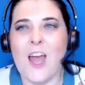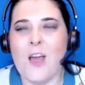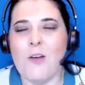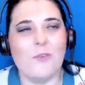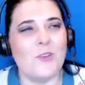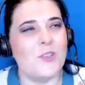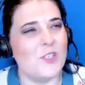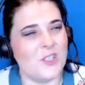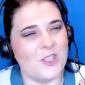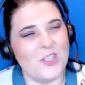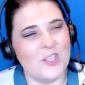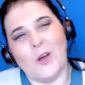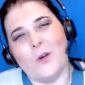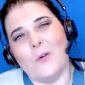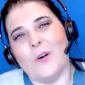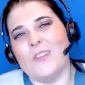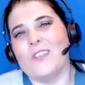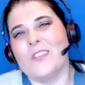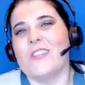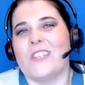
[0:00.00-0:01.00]
which, you know,
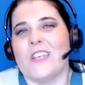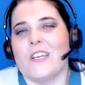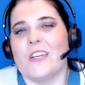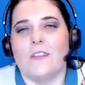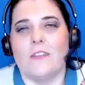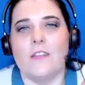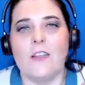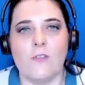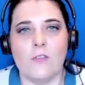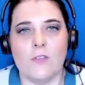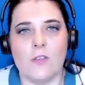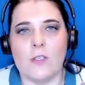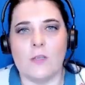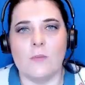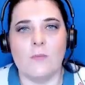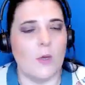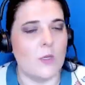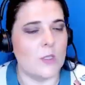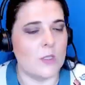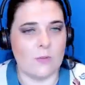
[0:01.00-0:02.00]
on a certain level is
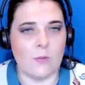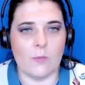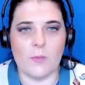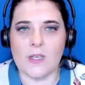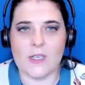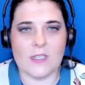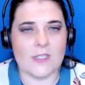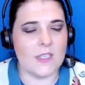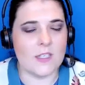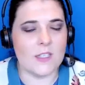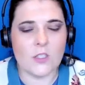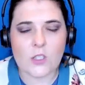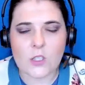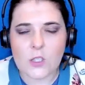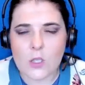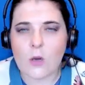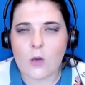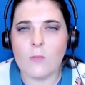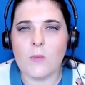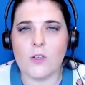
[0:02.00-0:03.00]
impossible because there's
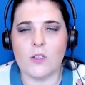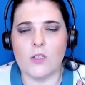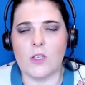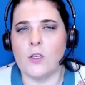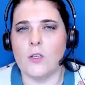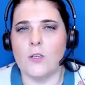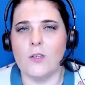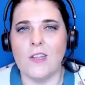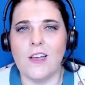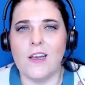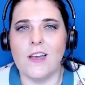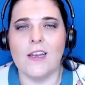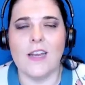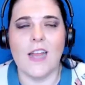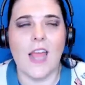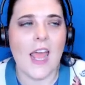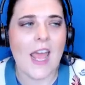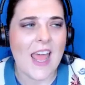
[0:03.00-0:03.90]
so much that you learn